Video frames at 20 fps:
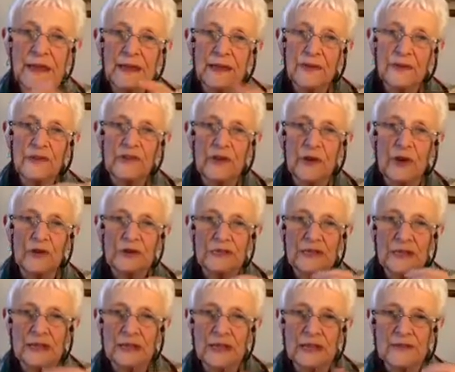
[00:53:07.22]
goes on to
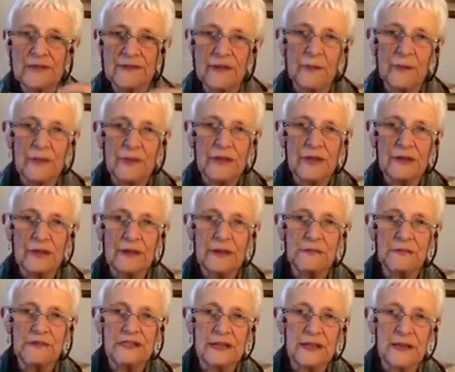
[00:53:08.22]
get something in
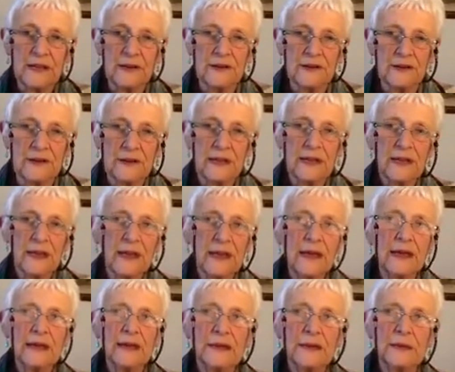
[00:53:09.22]
particular
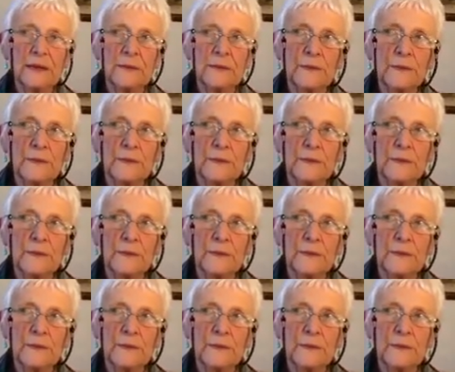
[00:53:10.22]
to